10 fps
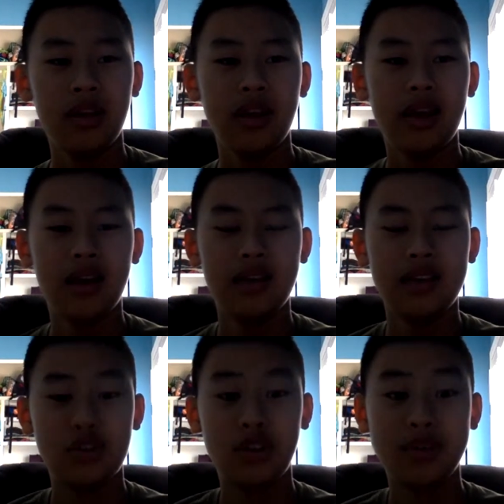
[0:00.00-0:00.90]
and
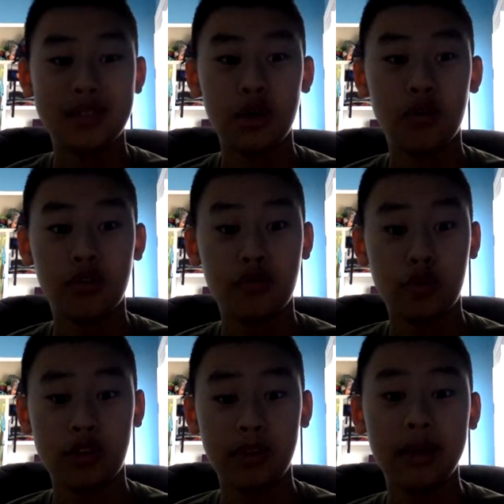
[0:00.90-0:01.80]
this stream is over
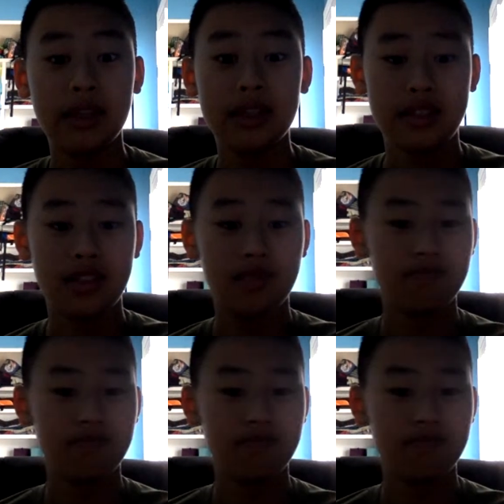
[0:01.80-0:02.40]
40 minutes.